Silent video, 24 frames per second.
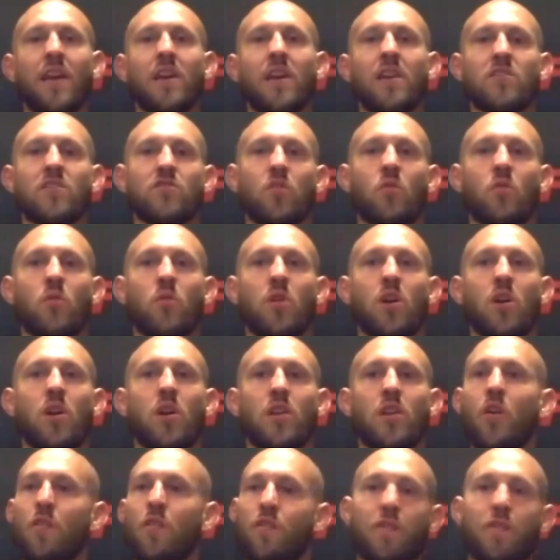So uh,
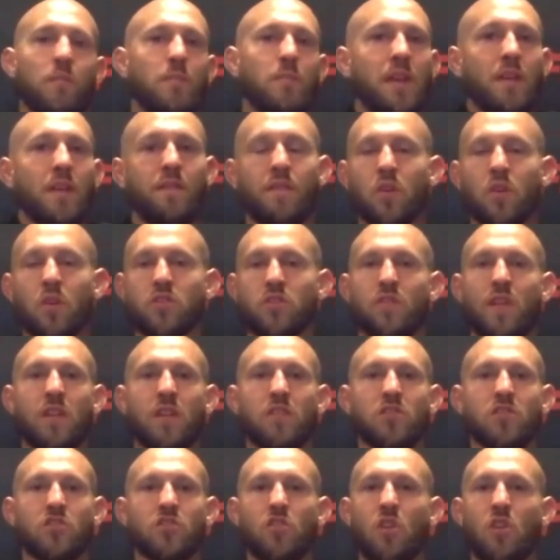you know, for me, first
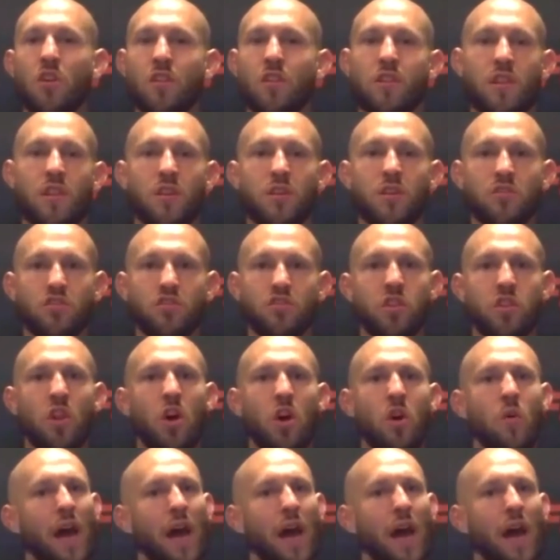round started a little slow.